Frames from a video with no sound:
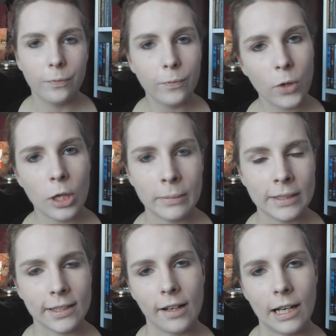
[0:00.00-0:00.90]
For
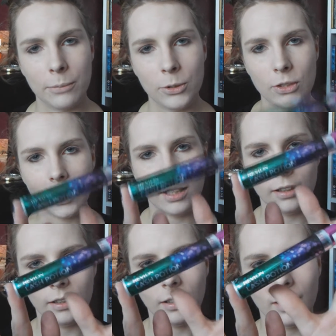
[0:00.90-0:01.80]
mascara, I'm using
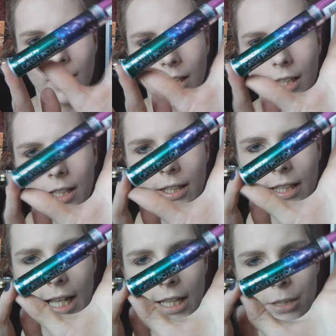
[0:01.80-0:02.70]
the
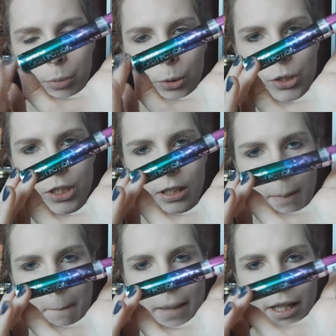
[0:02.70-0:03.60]
Lash Potion
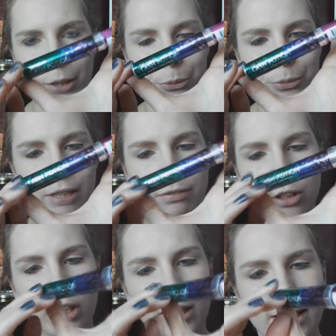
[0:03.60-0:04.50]
by
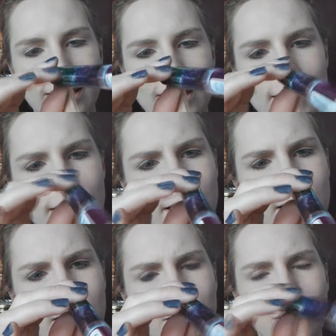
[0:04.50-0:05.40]
Revlon, and this is
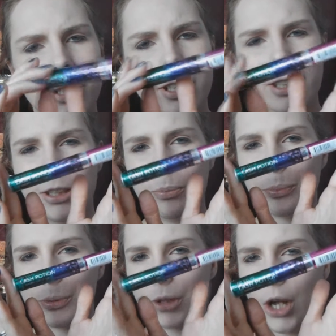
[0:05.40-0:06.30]
in Darkened
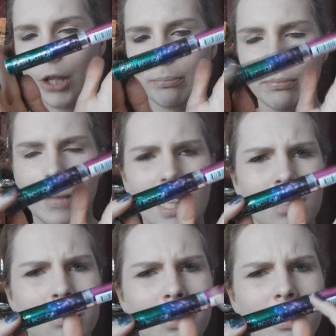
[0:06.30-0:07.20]
Brown.
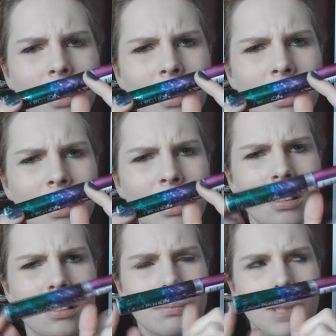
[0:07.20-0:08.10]
Blackened Brown, I think it
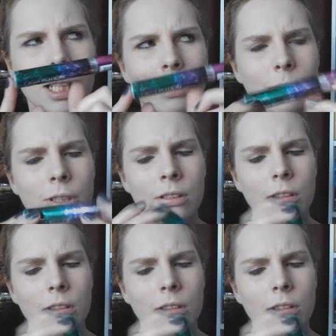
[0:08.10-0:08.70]
is. Blackened Brown?